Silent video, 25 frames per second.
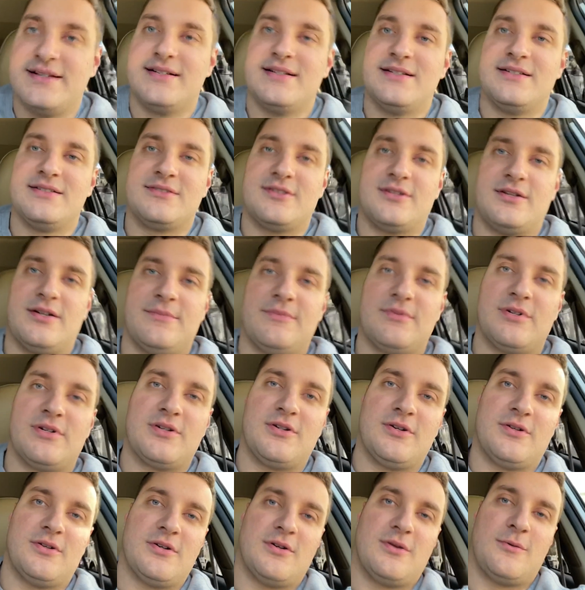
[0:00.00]
So I'm gonna
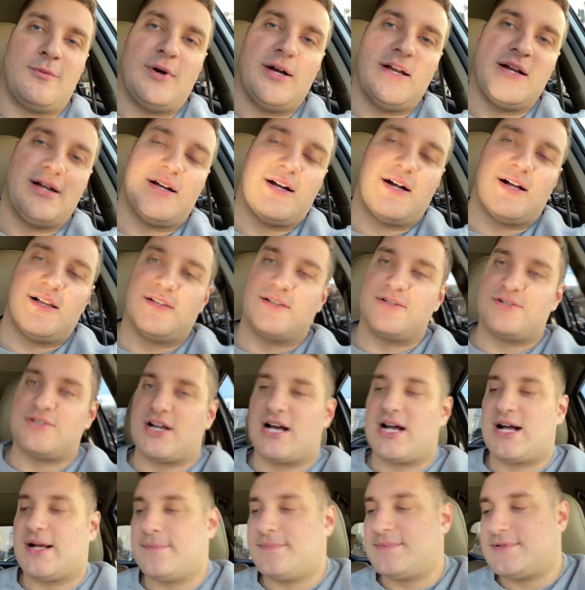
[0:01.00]
go to the white collar
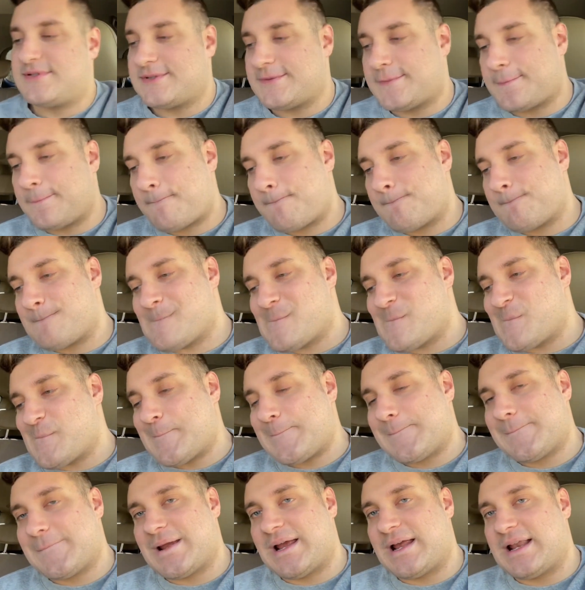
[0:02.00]
jobs,
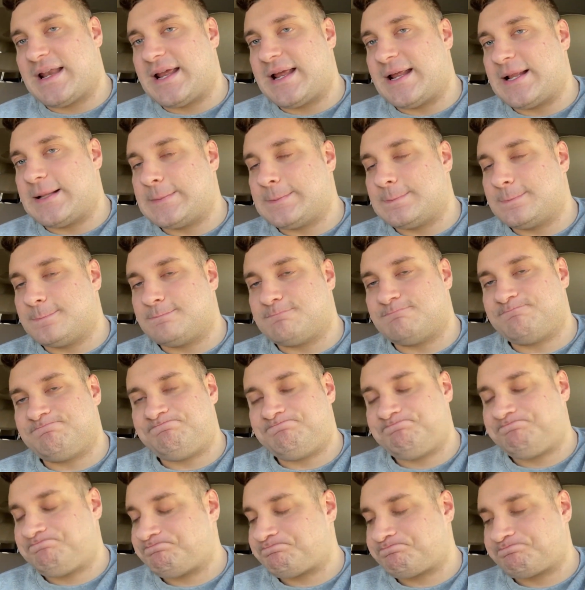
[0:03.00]
and then
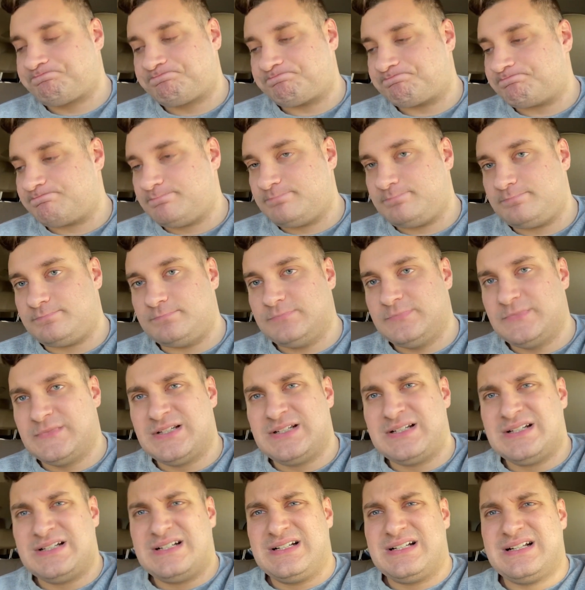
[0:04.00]

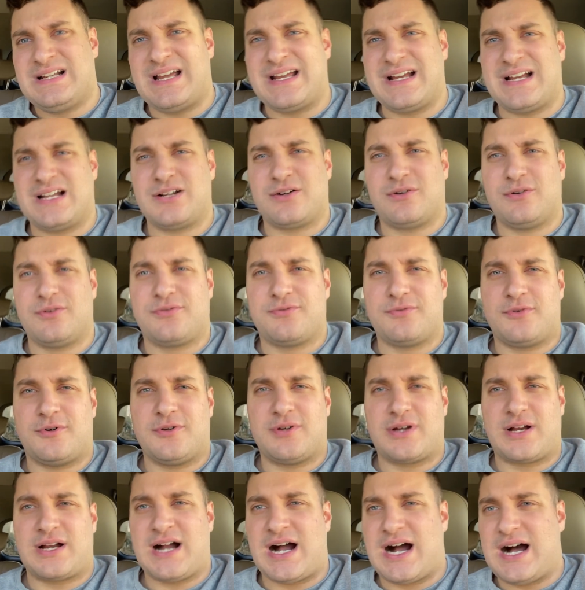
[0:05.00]
I got to go through all
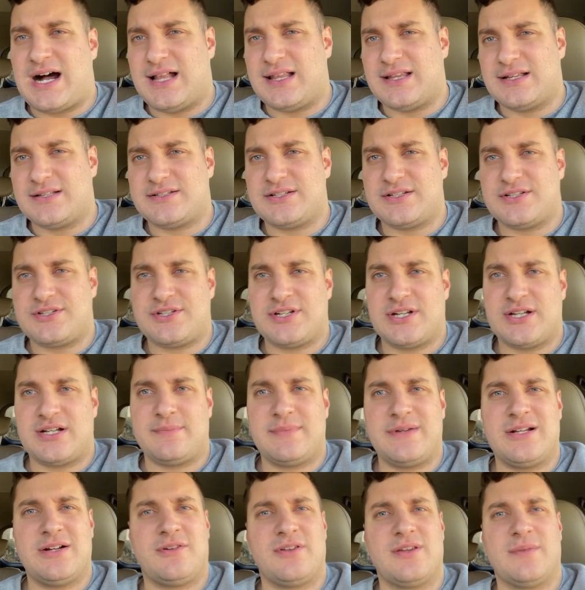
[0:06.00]
the college and shit. I
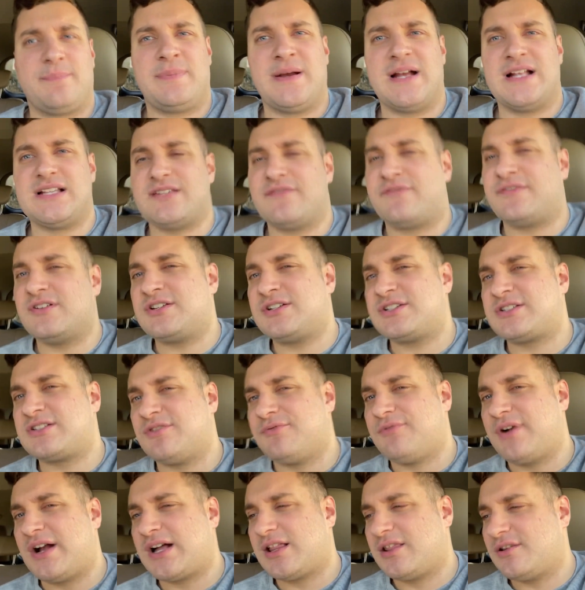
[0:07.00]
mean, it all depends. If you're just a
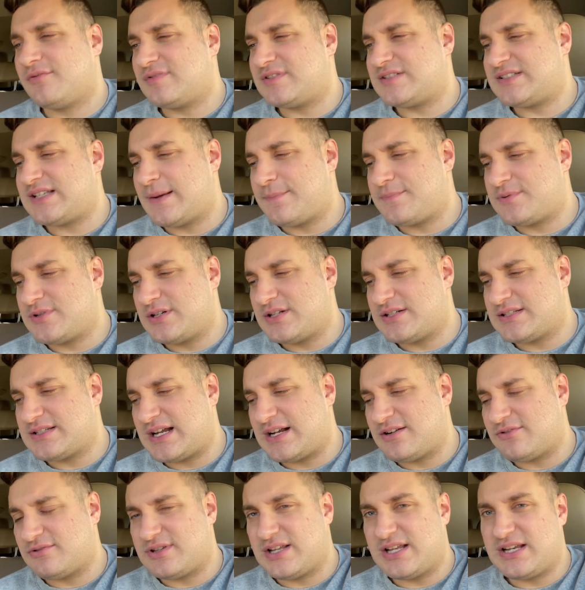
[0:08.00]
regular receptionist, I
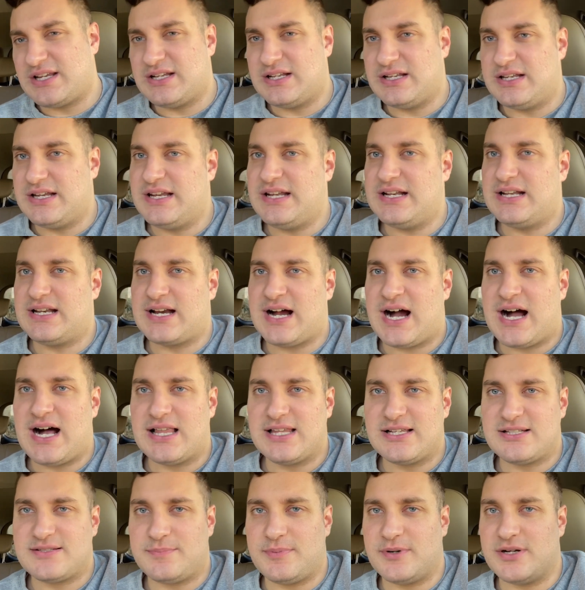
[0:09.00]
don't think you need
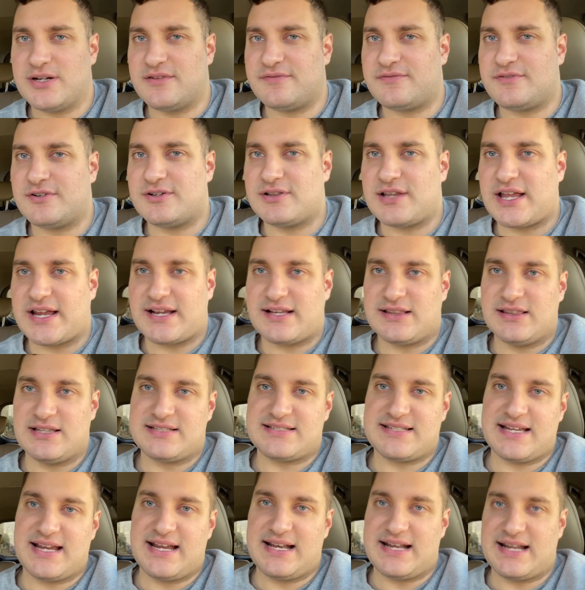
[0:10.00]
college. But if you're like, let's
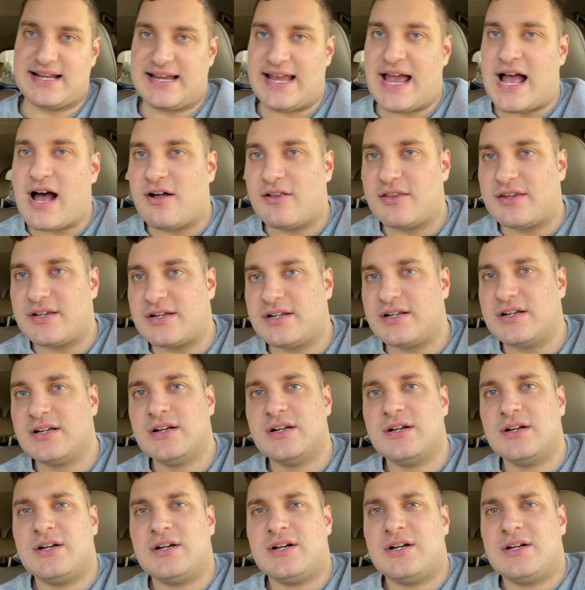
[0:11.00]
say in accounting
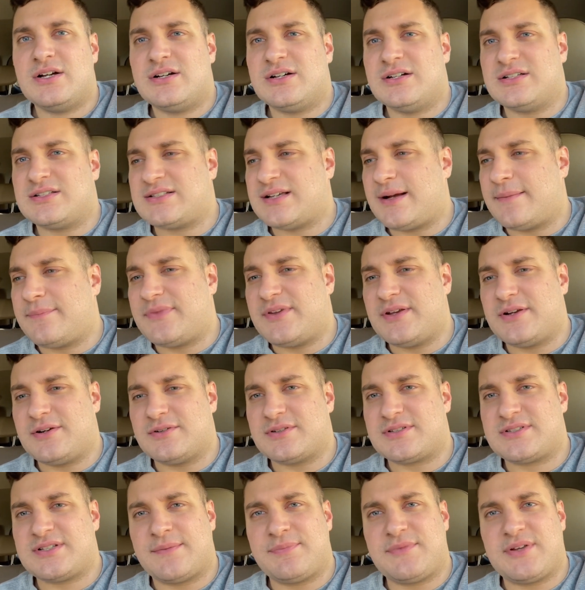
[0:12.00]
or something
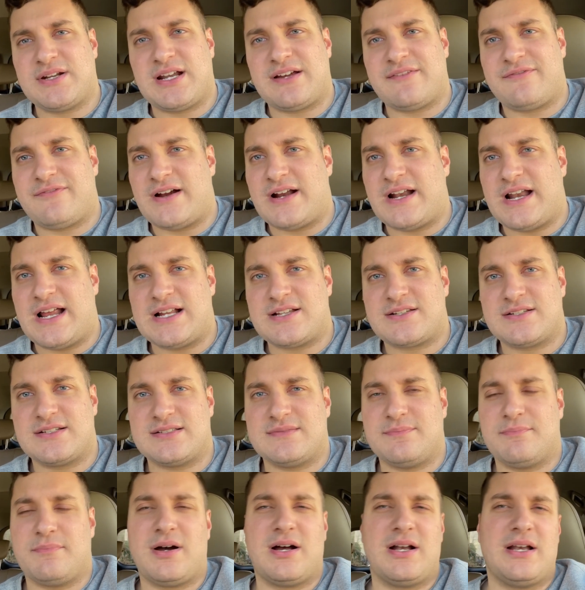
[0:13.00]
that
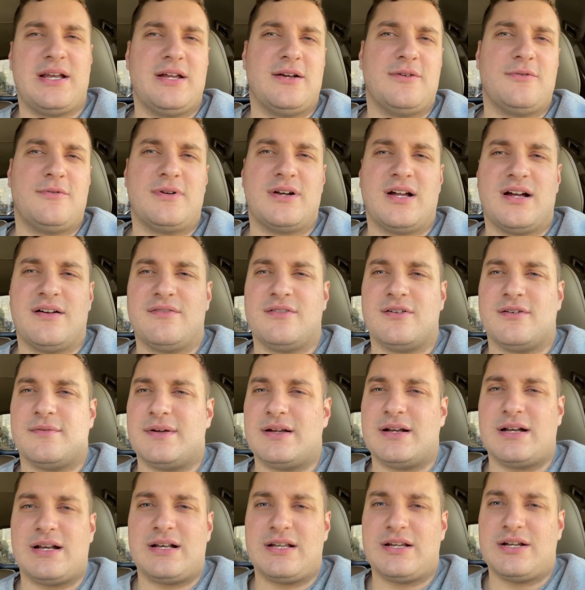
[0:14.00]
finances money or whatever, I
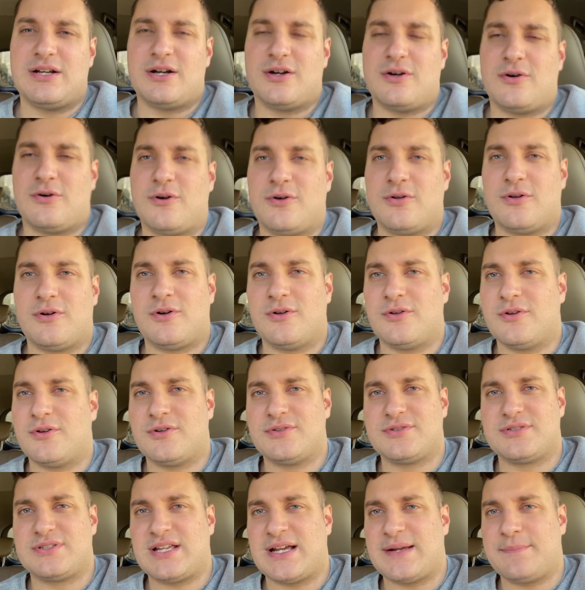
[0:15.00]
mean, you know, all
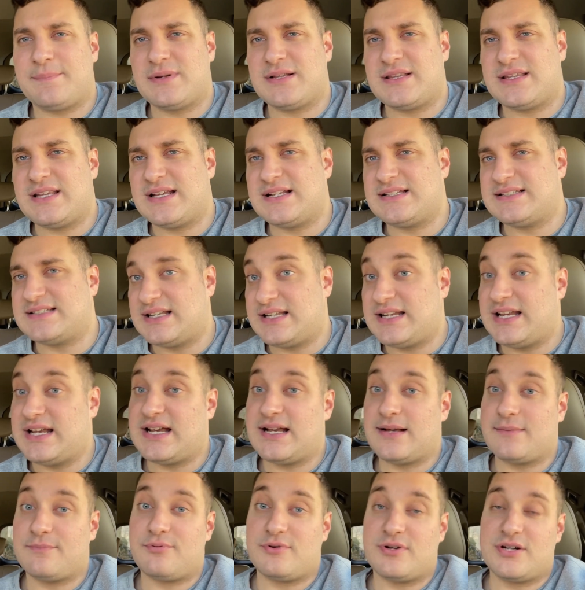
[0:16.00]
those type of things. And
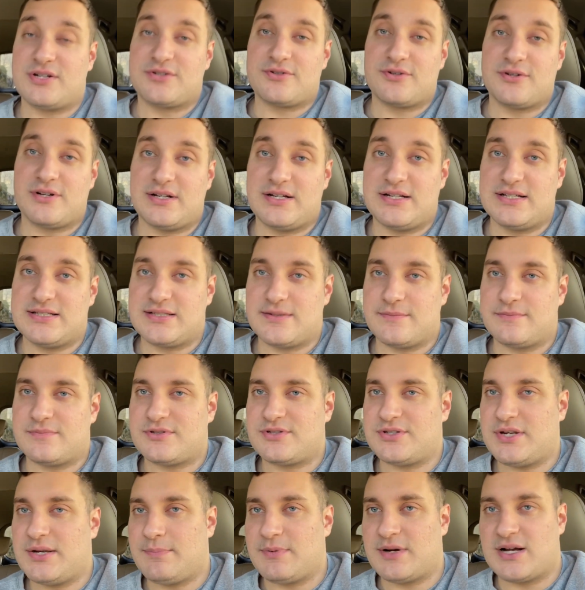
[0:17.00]
yeah, I'm pretty sure you need some
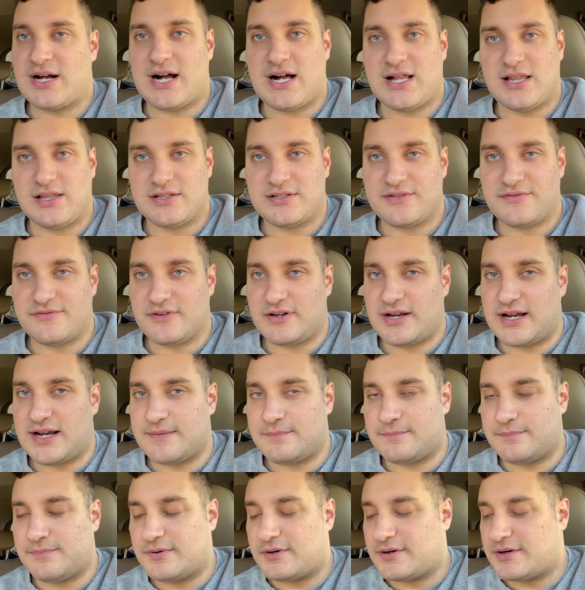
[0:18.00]
cheap college for that.
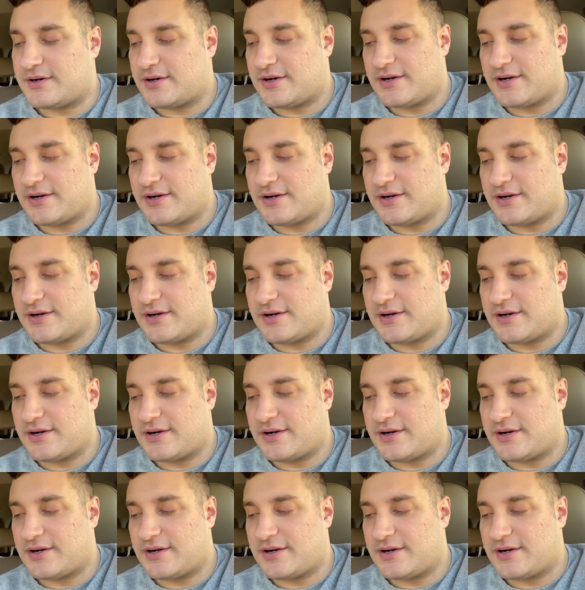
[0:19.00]
But,